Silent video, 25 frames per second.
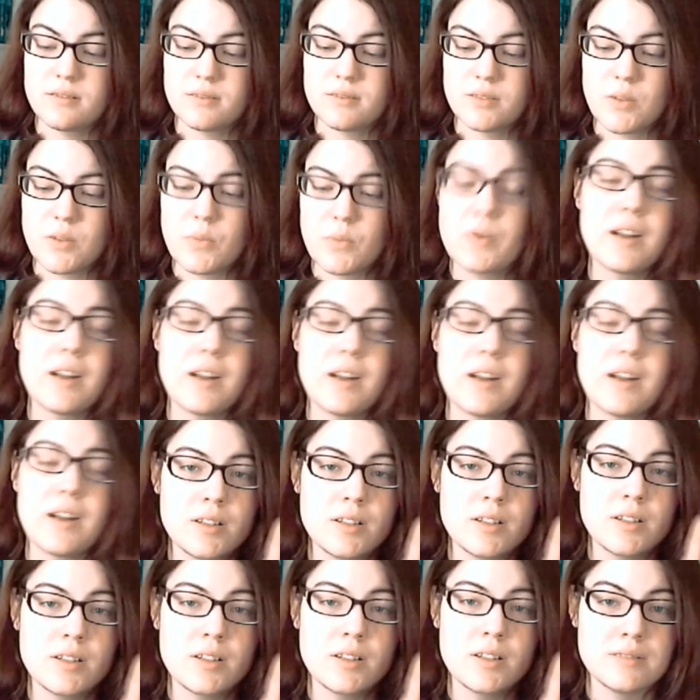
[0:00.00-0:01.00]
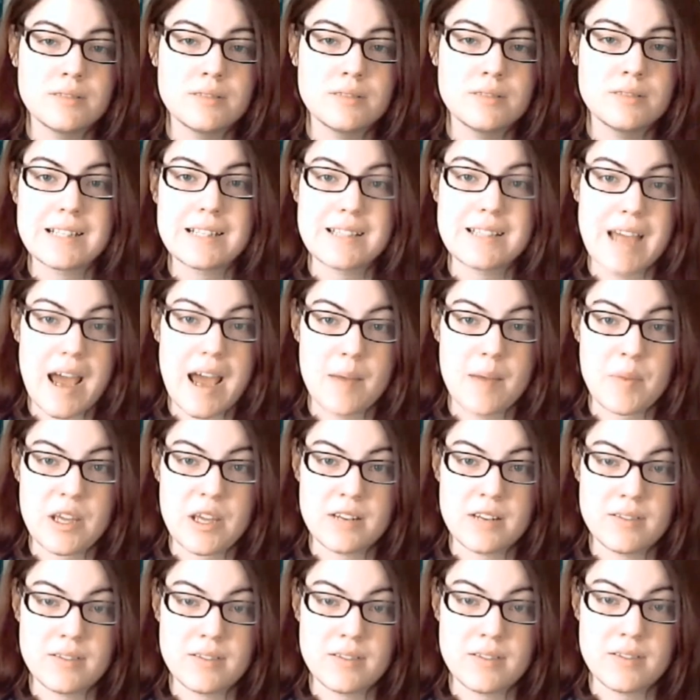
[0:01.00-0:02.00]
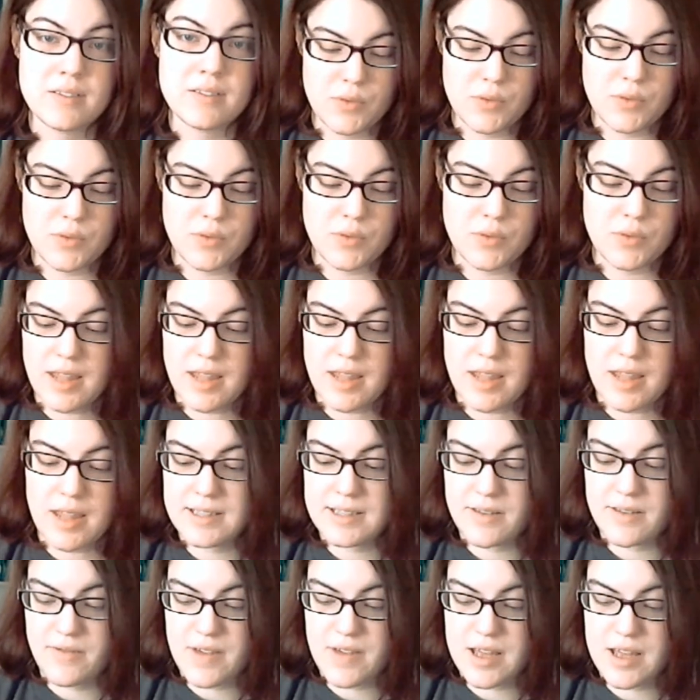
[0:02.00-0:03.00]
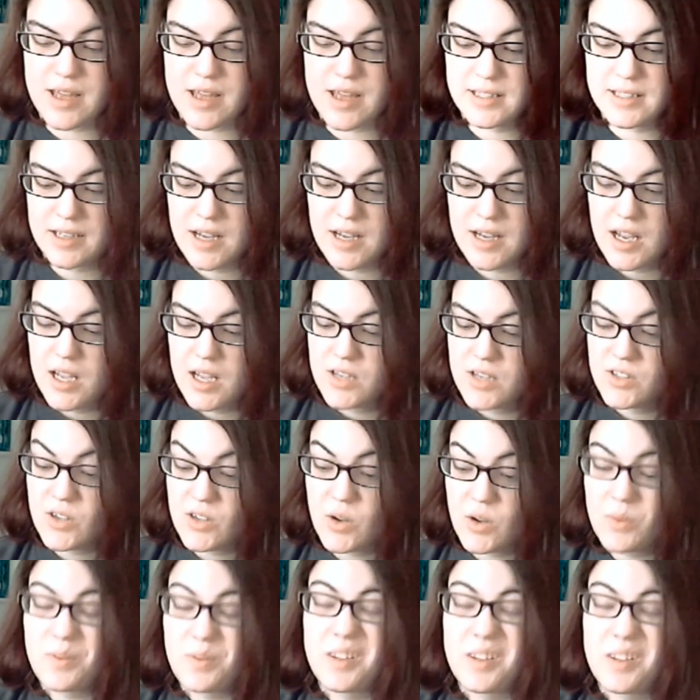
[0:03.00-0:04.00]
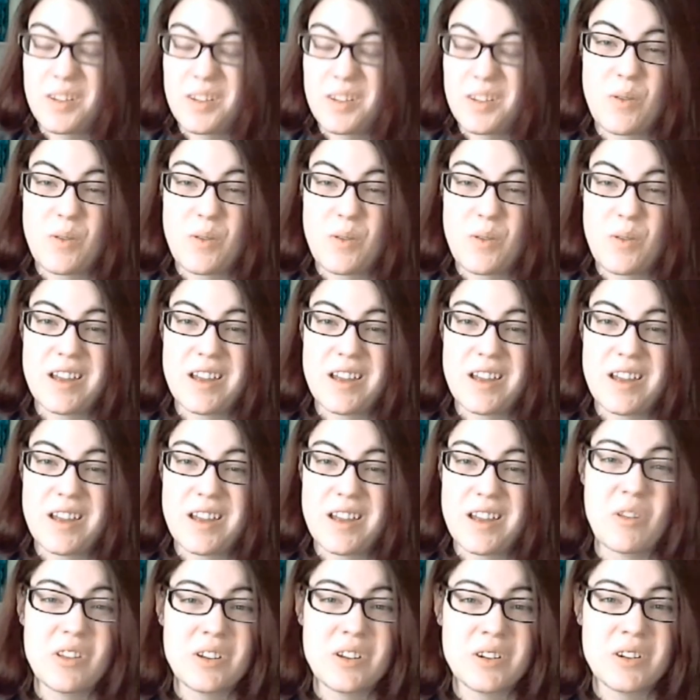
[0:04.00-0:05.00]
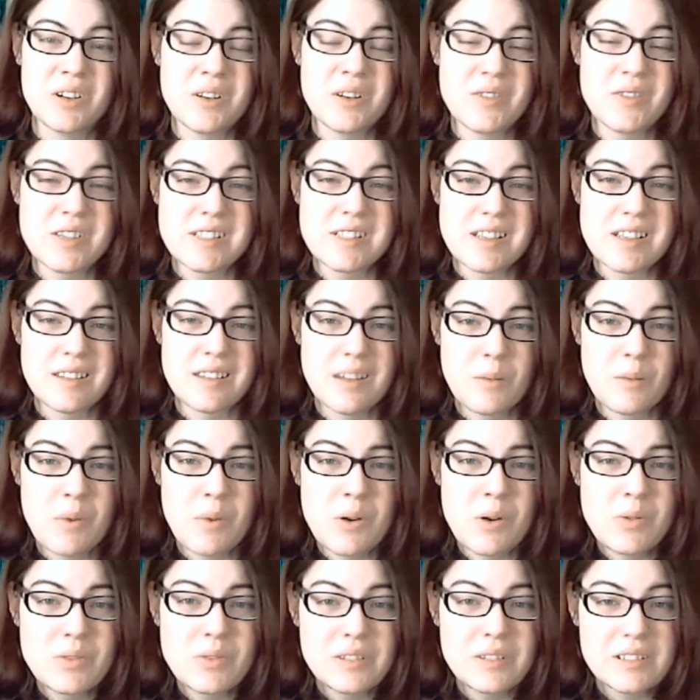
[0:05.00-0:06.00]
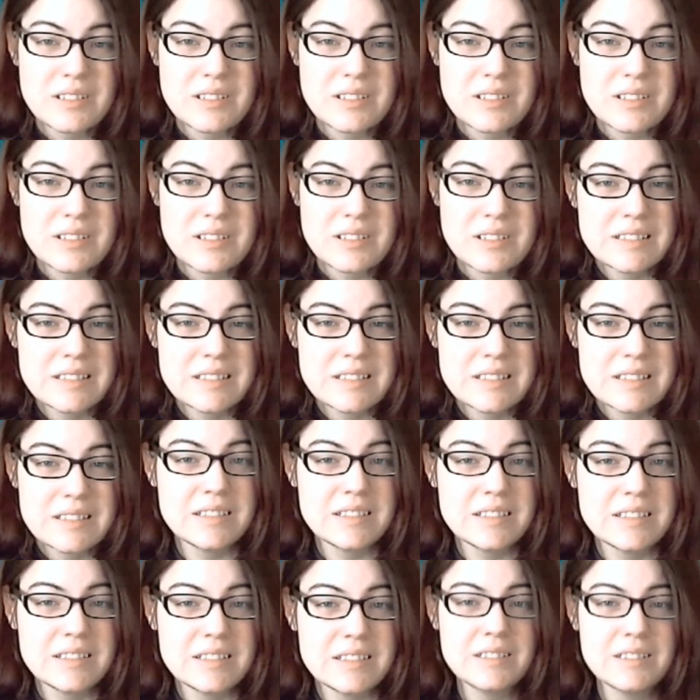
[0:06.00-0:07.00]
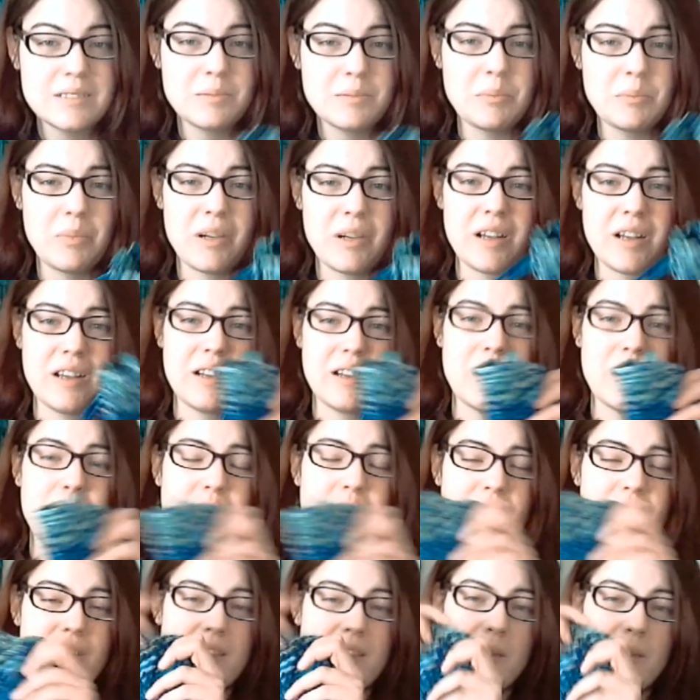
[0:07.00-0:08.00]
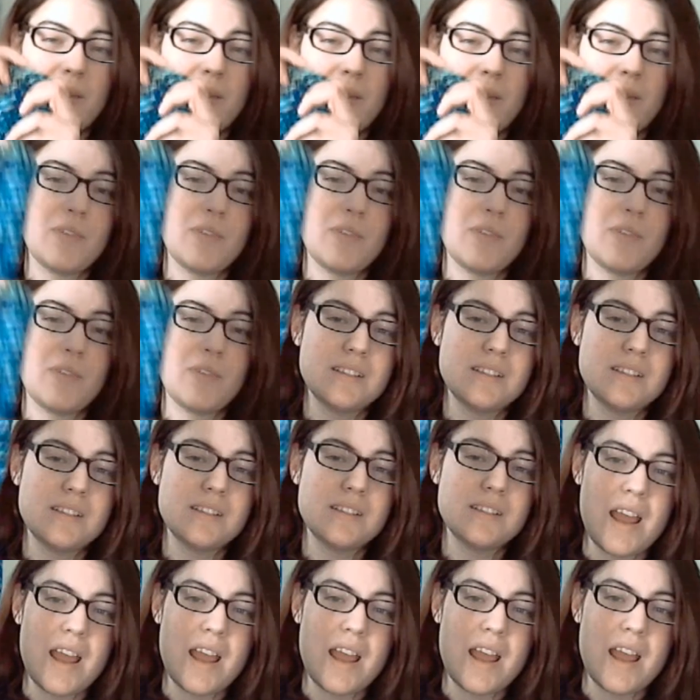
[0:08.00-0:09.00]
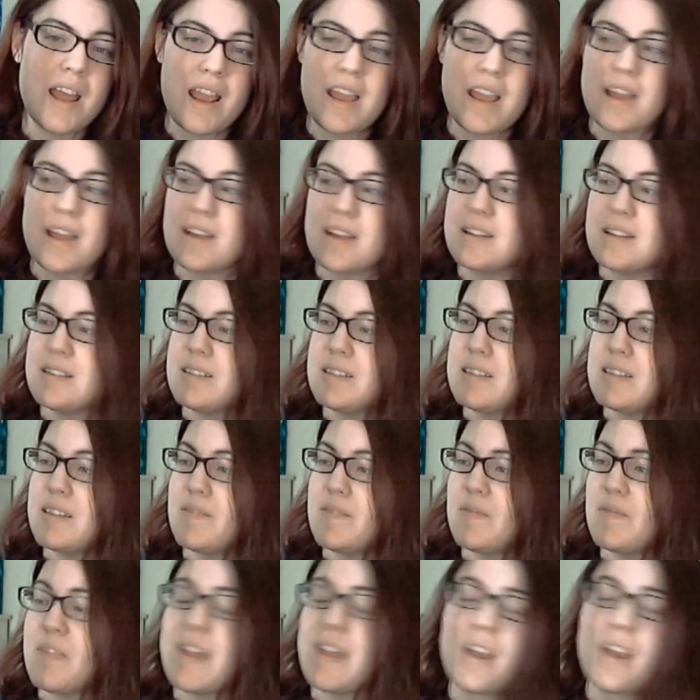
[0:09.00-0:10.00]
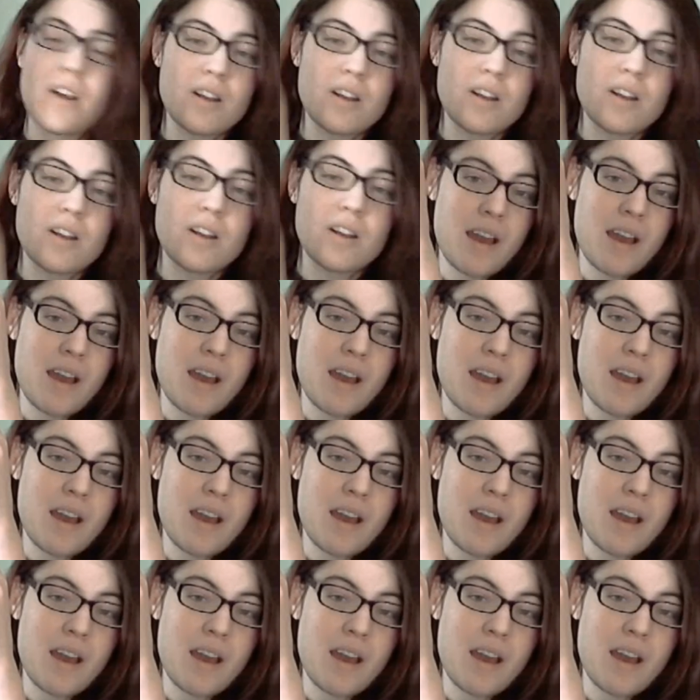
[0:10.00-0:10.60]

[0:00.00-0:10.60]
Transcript: whatever needed to happen for the legs to fit. So hopefully they will fit. I'm a little nervous that they won't, mm, but hopefully they will fit. And they are knee high.